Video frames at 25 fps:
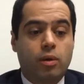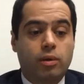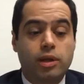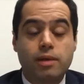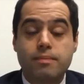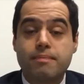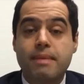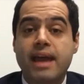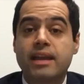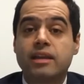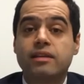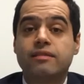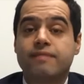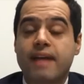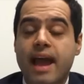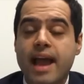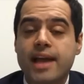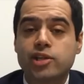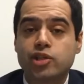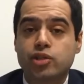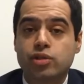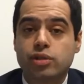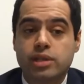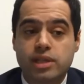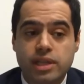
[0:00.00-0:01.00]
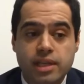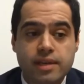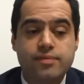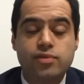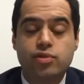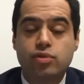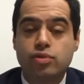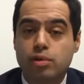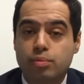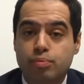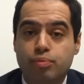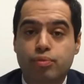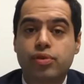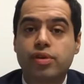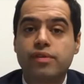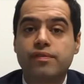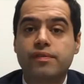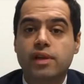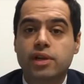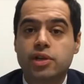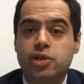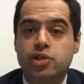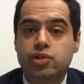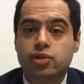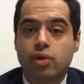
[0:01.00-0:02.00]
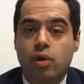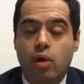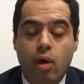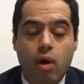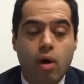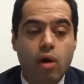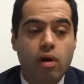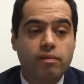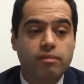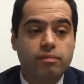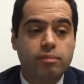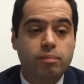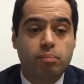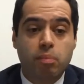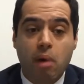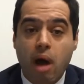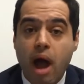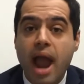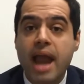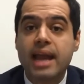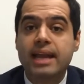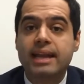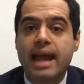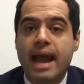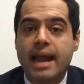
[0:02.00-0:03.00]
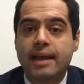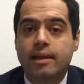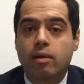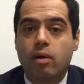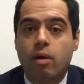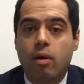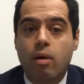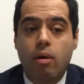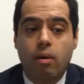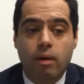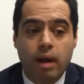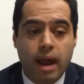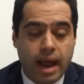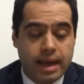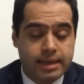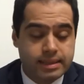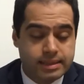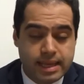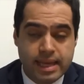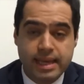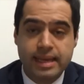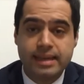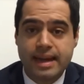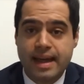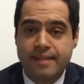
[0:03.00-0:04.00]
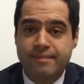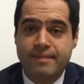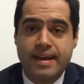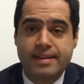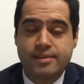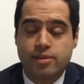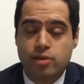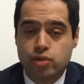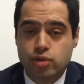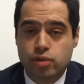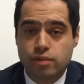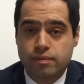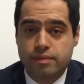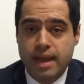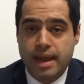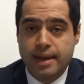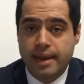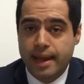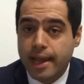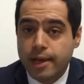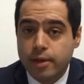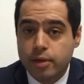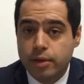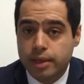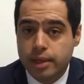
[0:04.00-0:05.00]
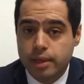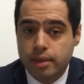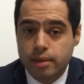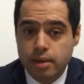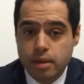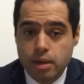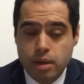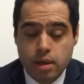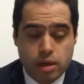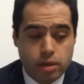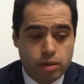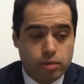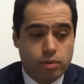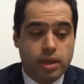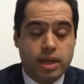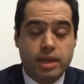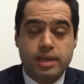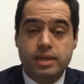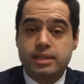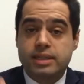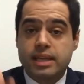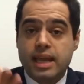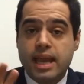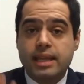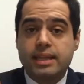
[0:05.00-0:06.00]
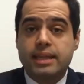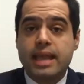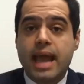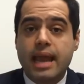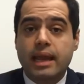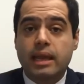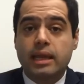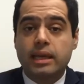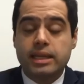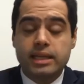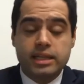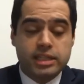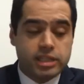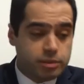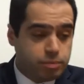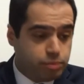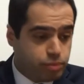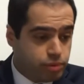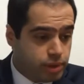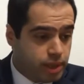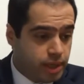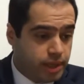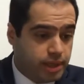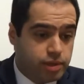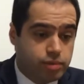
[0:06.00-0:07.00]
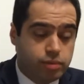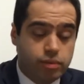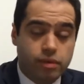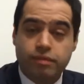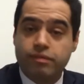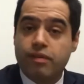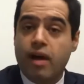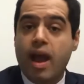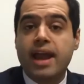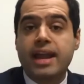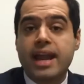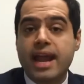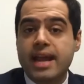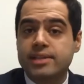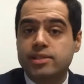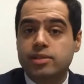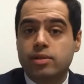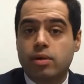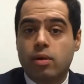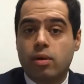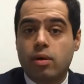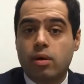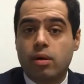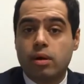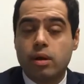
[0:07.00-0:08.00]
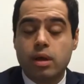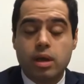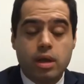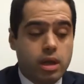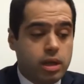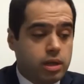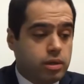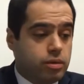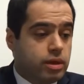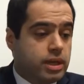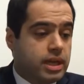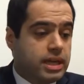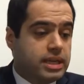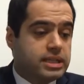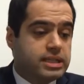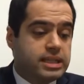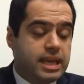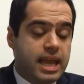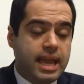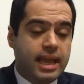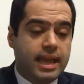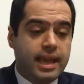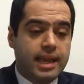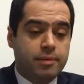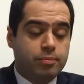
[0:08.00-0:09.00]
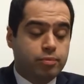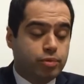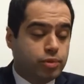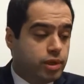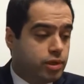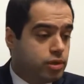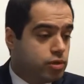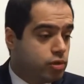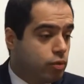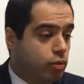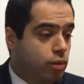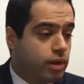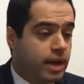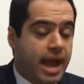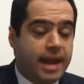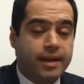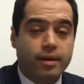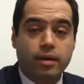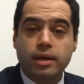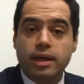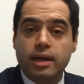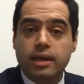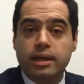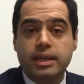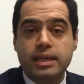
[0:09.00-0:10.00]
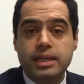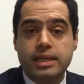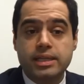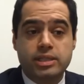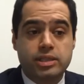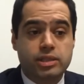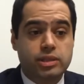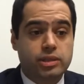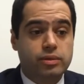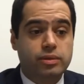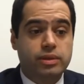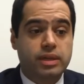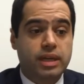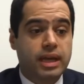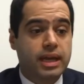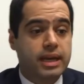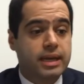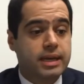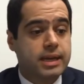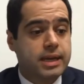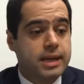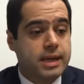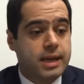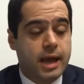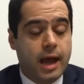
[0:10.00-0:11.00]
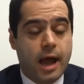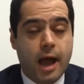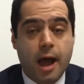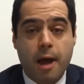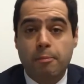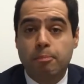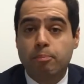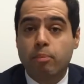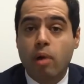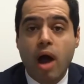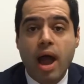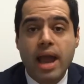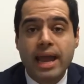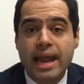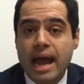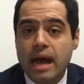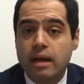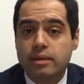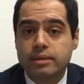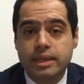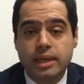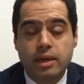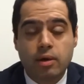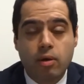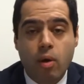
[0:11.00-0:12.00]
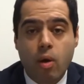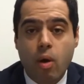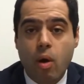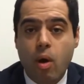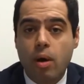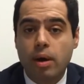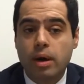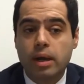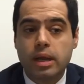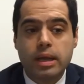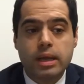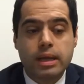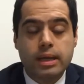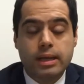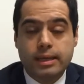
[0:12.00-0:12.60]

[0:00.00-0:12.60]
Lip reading: The manufacturer gives you the privilege of buying that car and taking advantage of that equity. You can take that lease, put it into a finance car. You can take it, put it toward another lease. You can buy out the car.